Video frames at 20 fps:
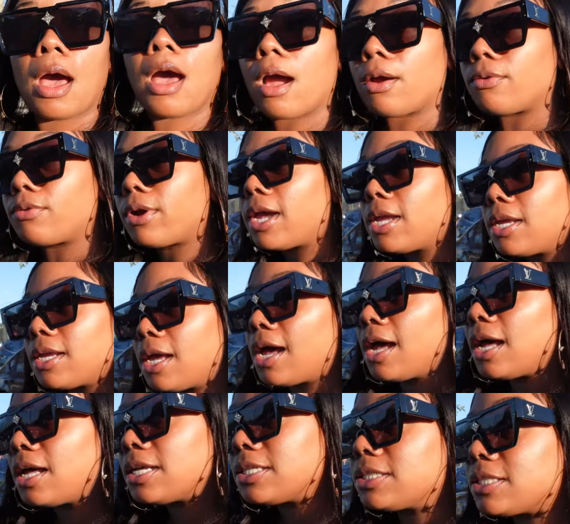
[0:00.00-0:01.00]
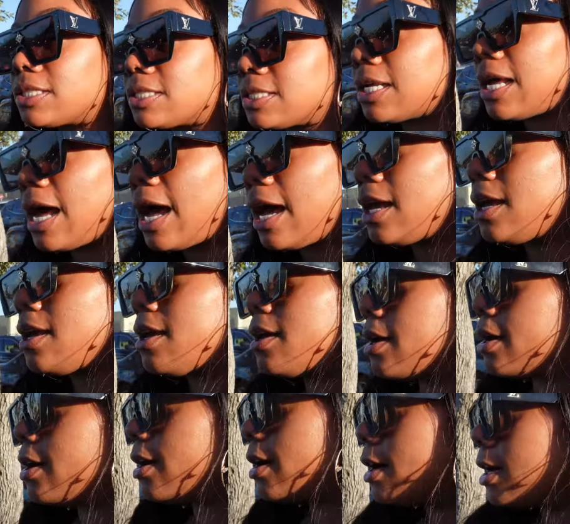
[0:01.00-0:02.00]
All right, y'all, just got
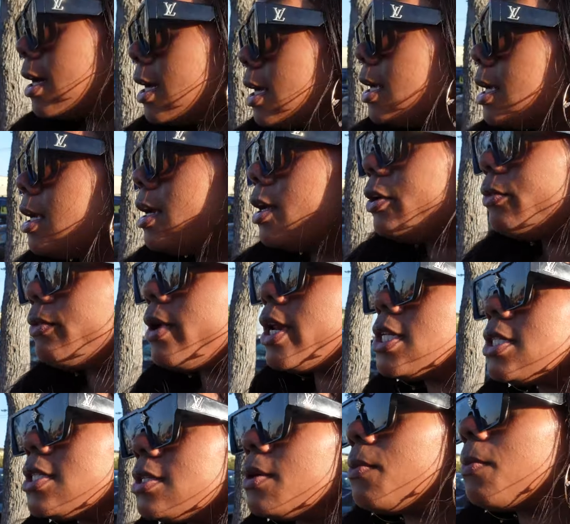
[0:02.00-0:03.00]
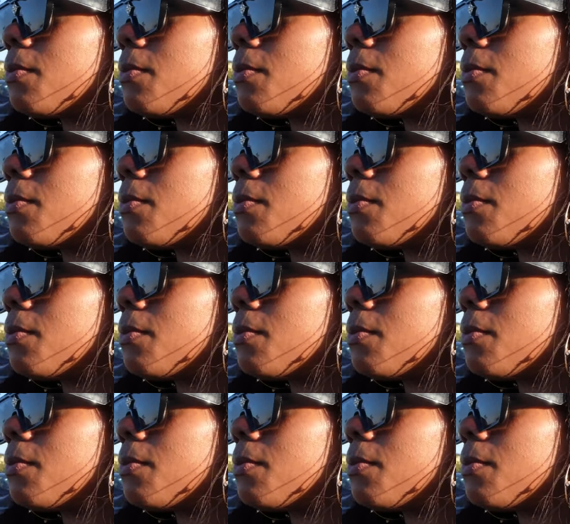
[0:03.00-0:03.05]
here, getting ready to